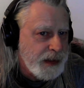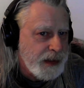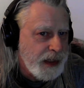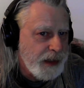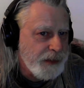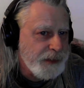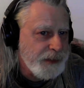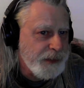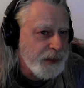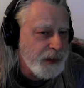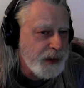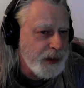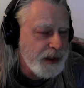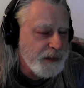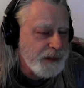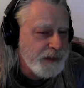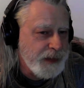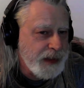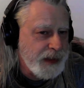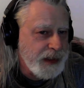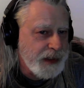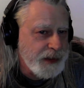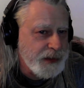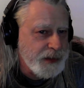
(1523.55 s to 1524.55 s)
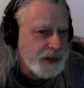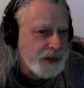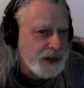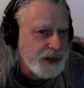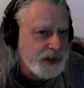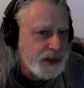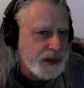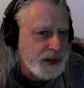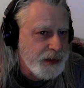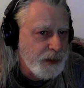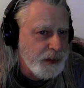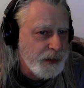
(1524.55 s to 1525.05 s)
A third of the
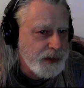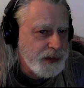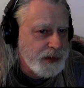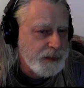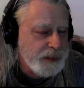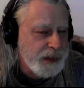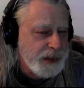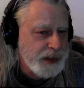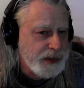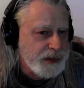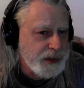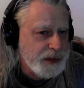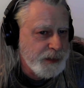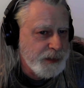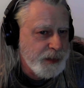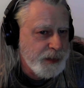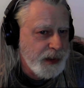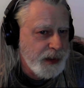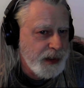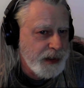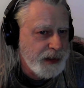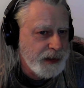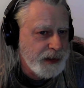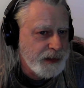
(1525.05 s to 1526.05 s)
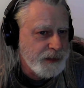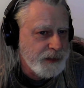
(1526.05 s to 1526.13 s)
country's gross domestic product